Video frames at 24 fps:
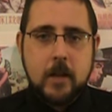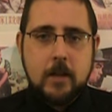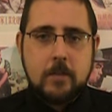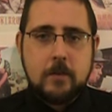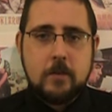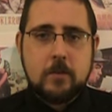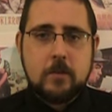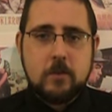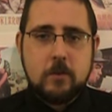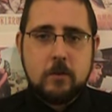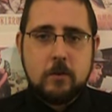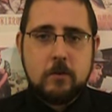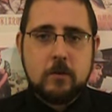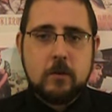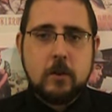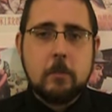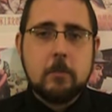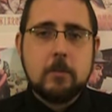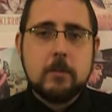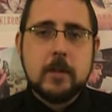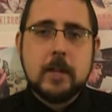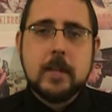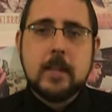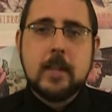This news
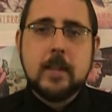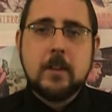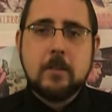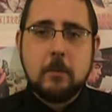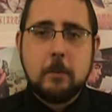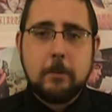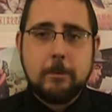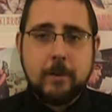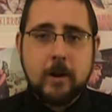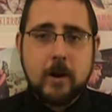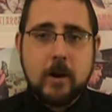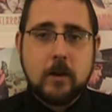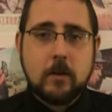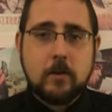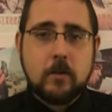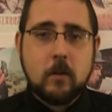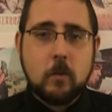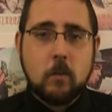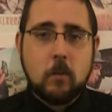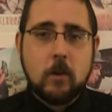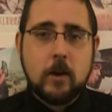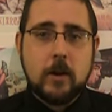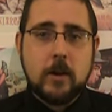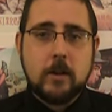completely debunks
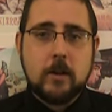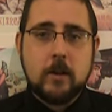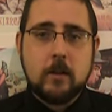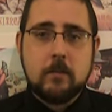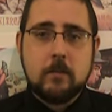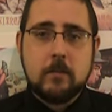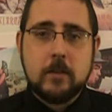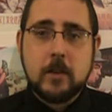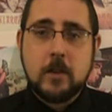one of